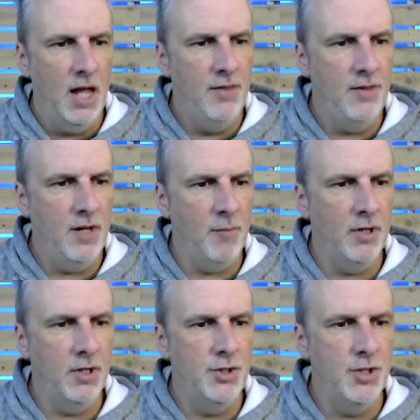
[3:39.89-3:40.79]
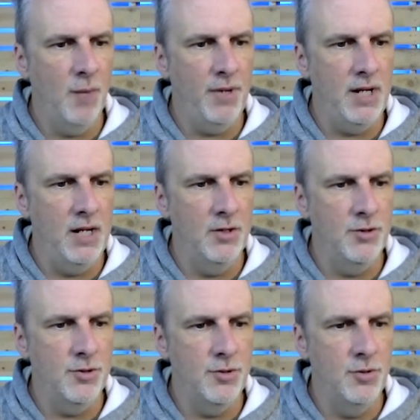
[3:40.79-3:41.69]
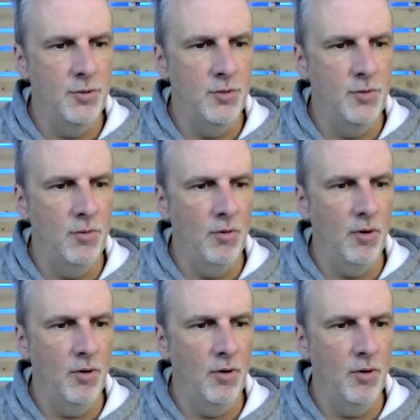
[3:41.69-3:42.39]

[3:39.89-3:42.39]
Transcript: And then I'm going to jump into